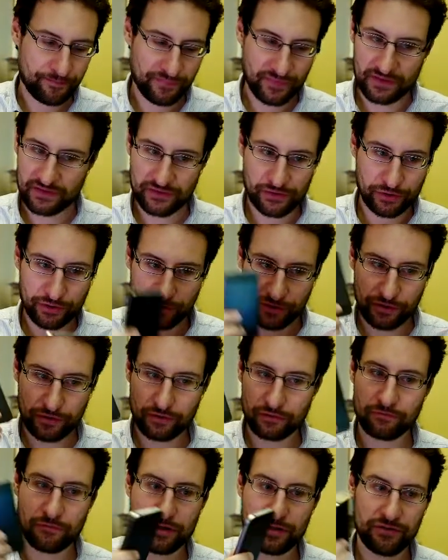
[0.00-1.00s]
Certainly you
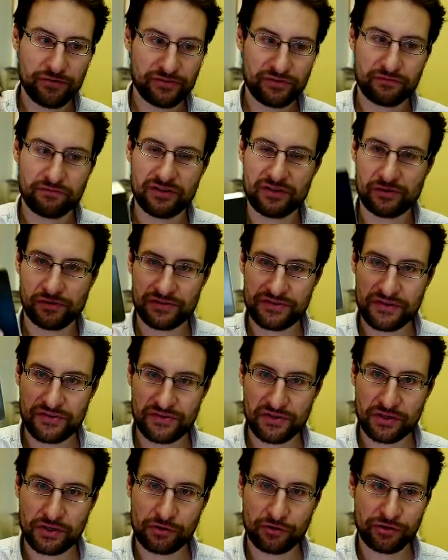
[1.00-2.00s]
don't want to use it with all the
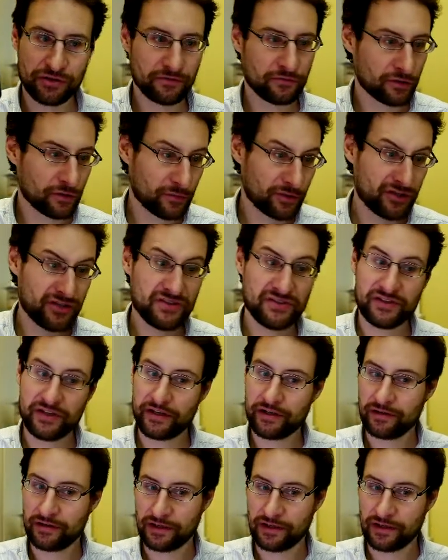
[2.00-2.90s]
security vulnerabilities there